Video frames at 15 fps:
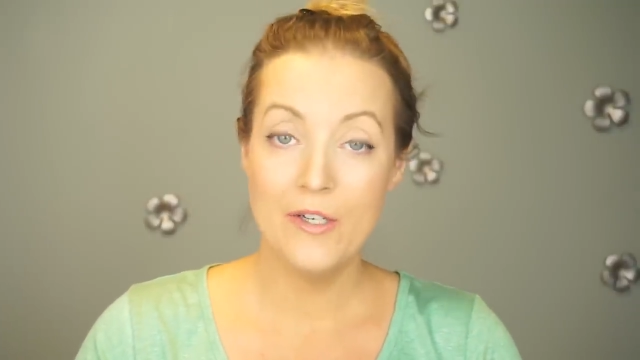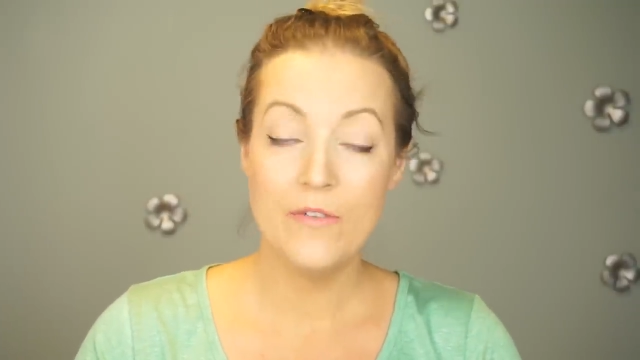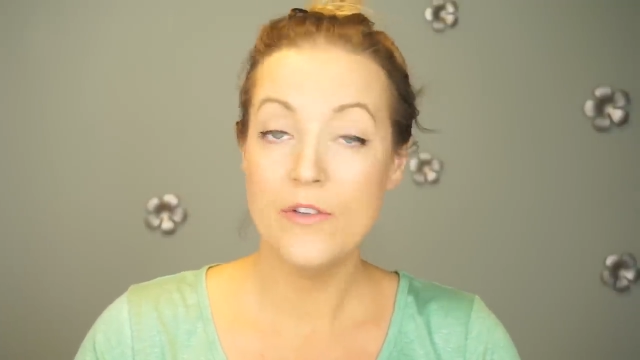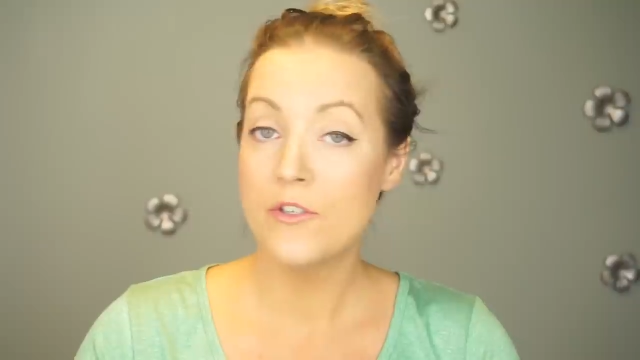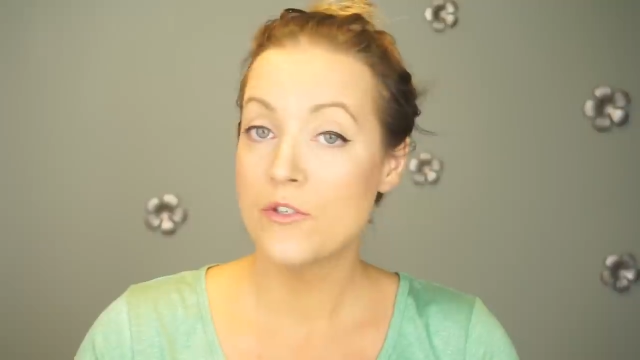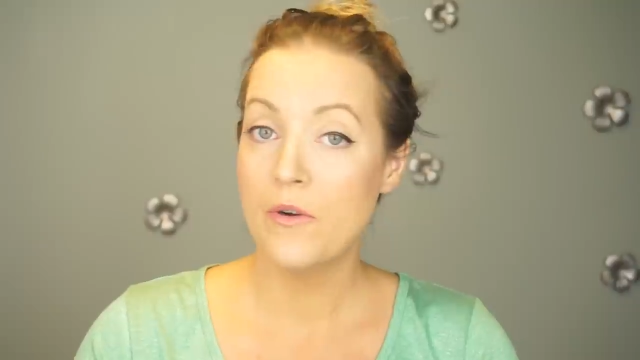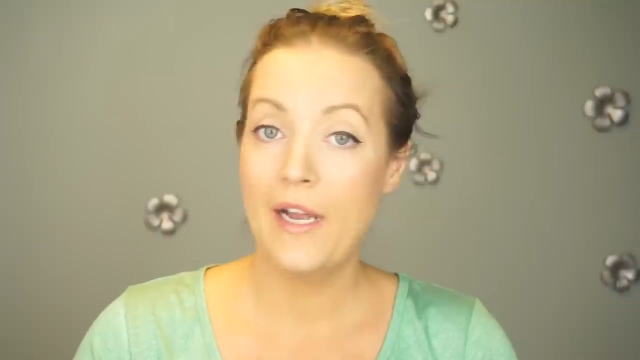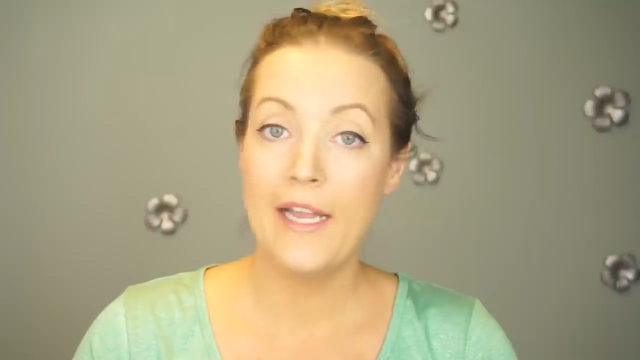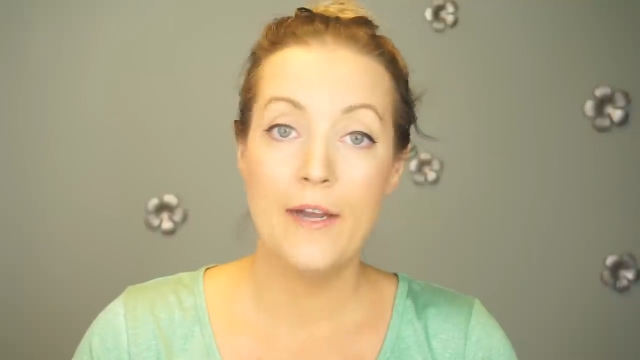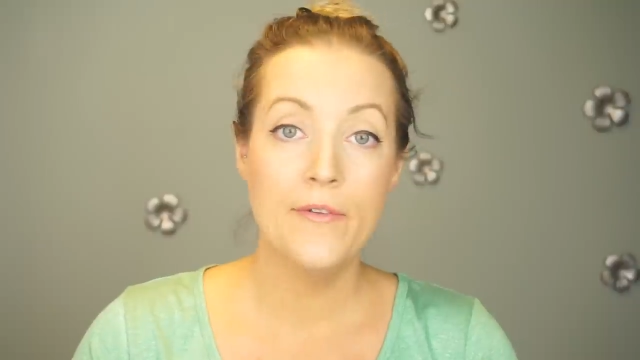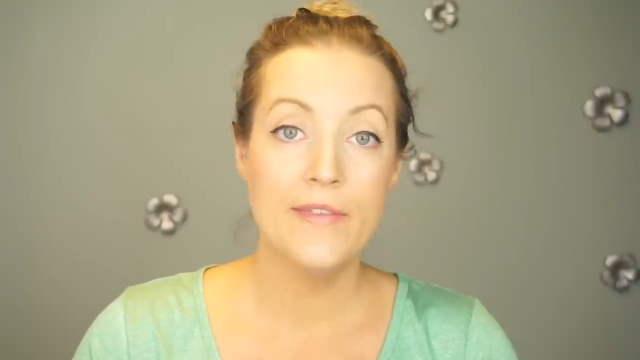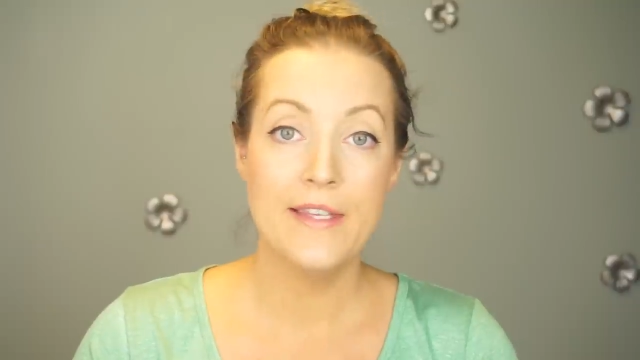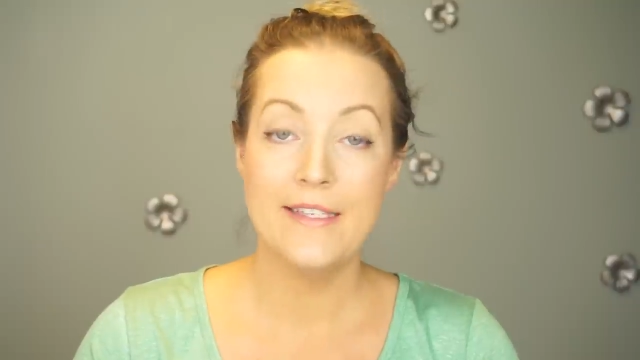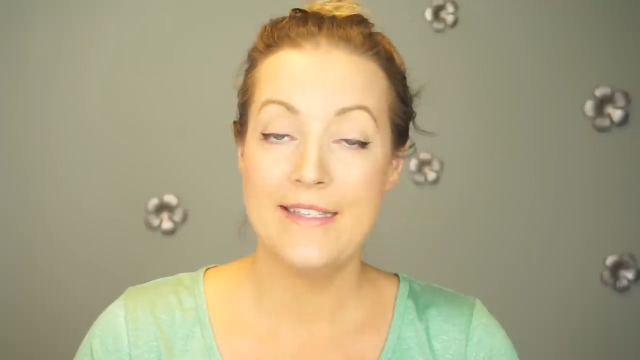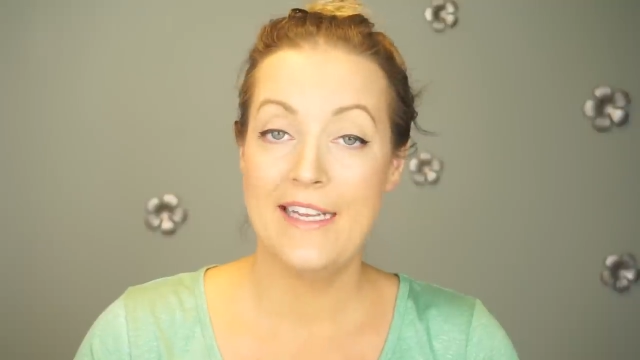If you try
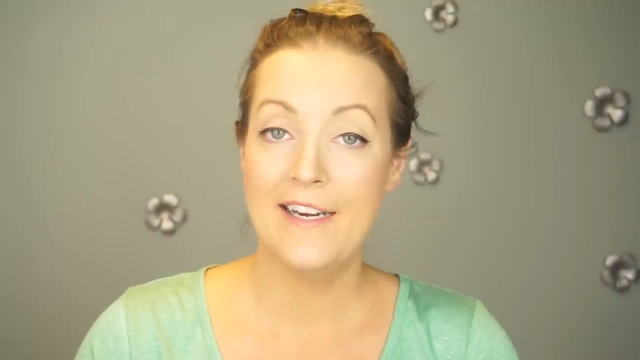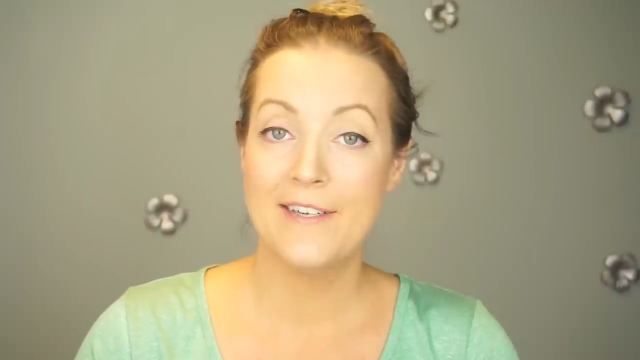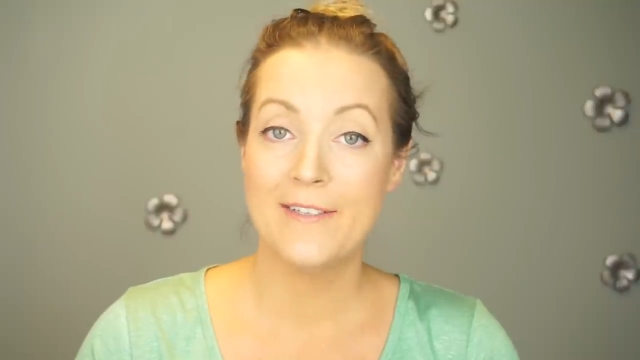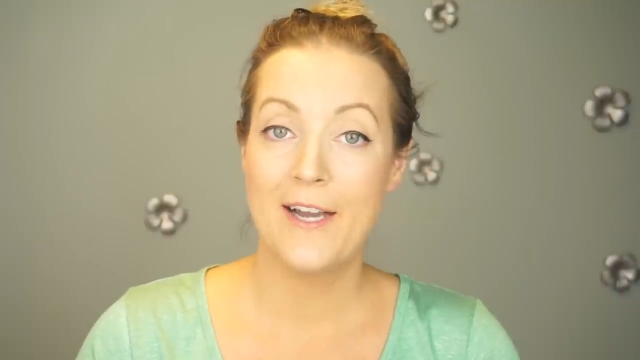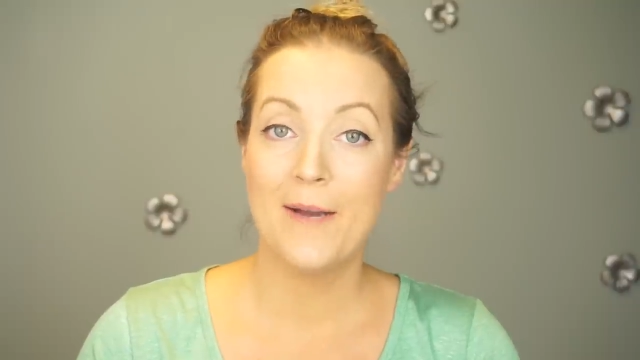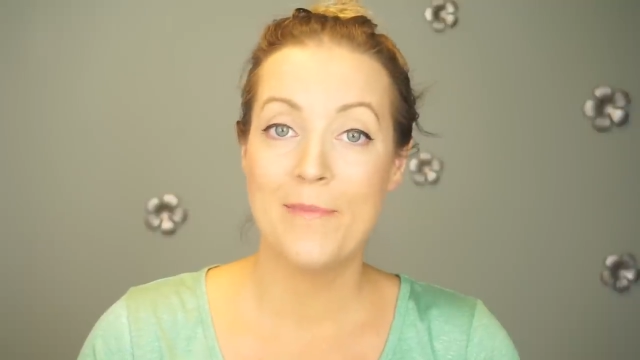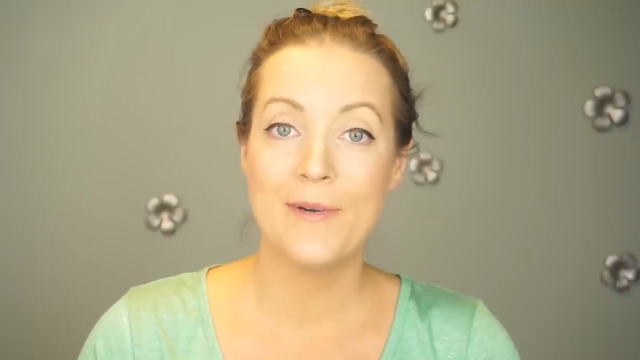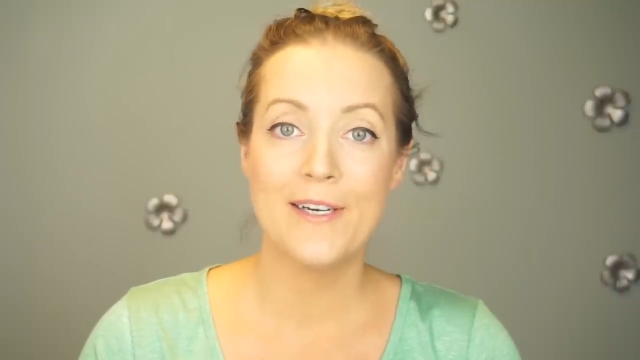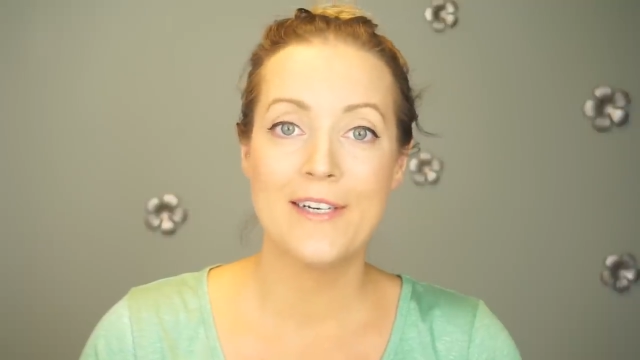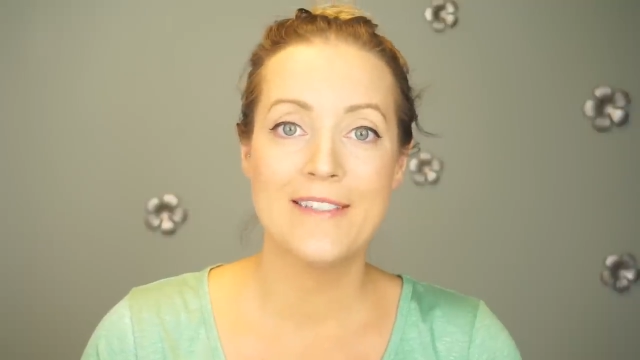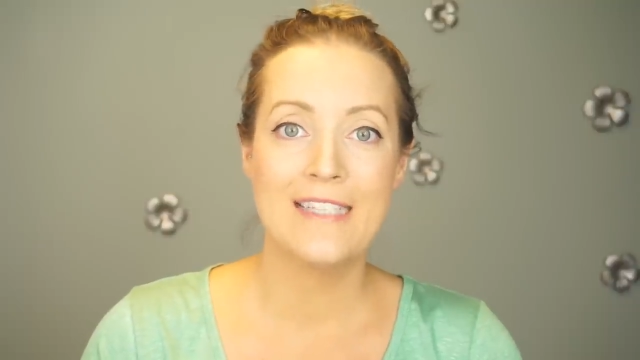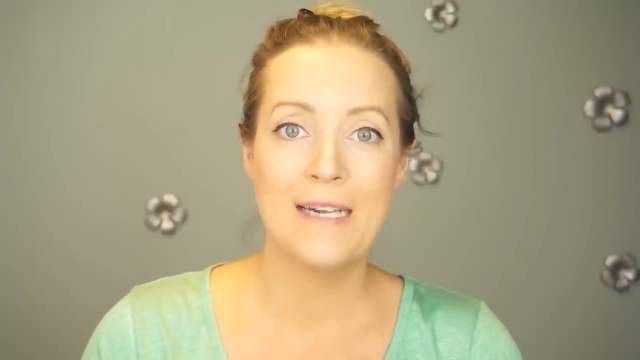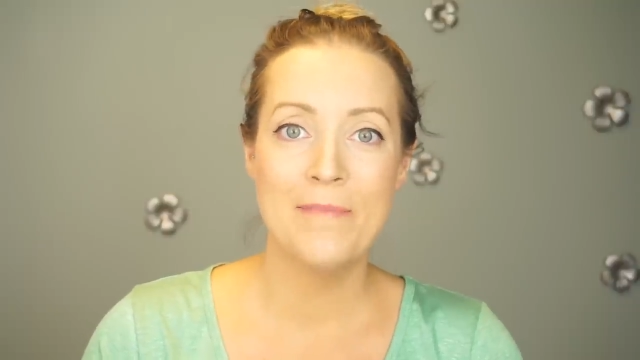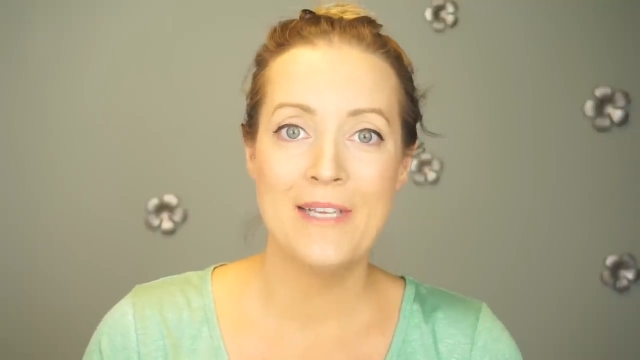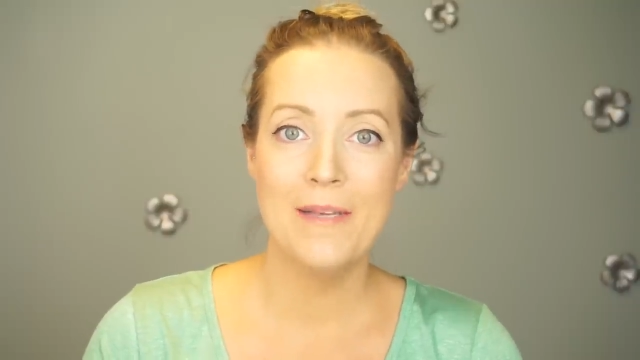out this hair topper,
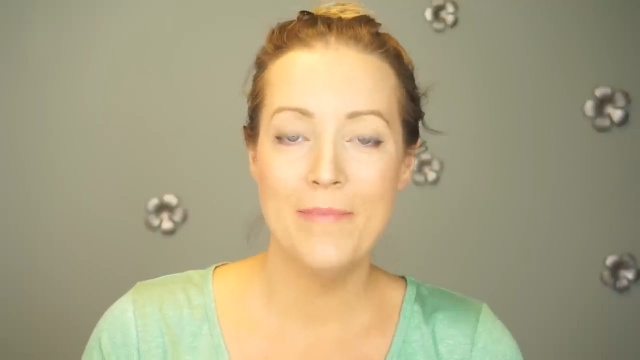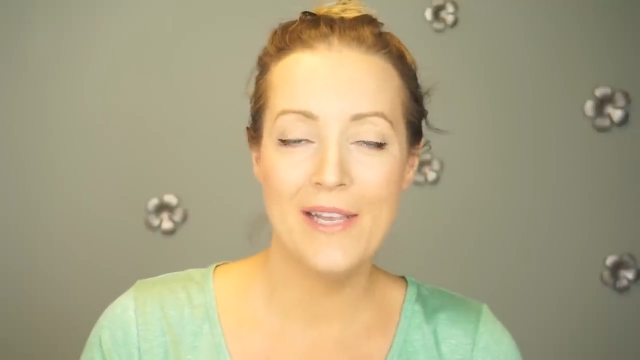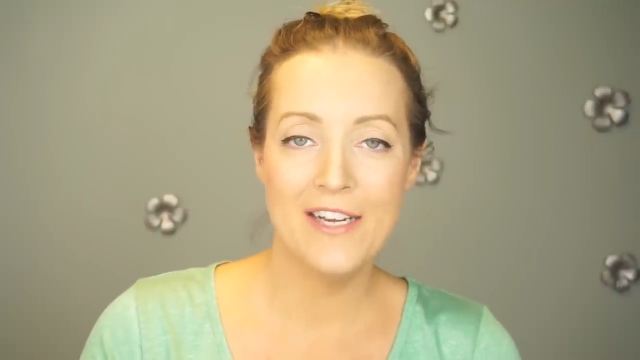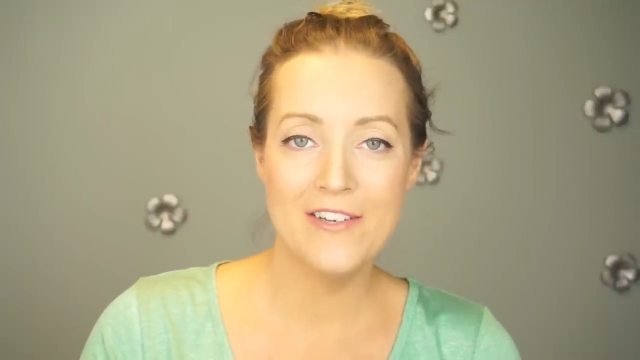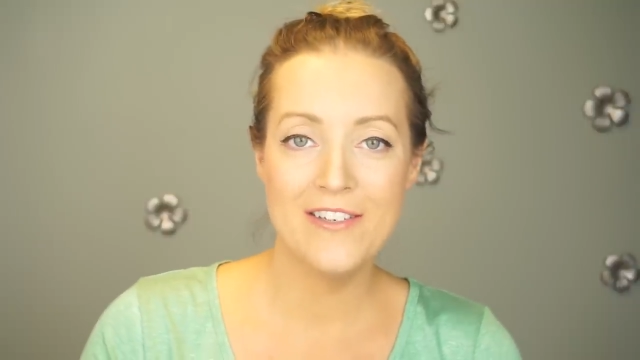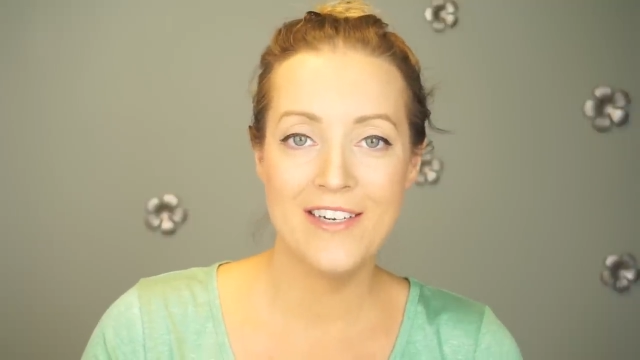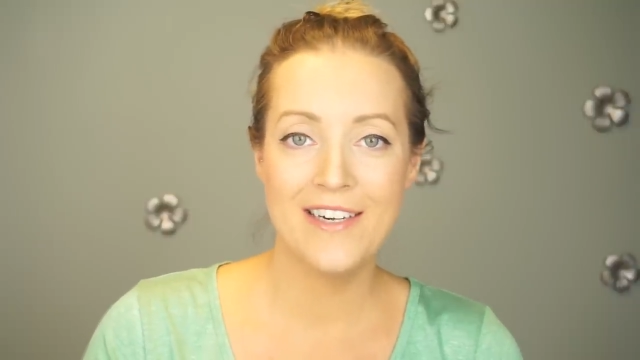send me a picture.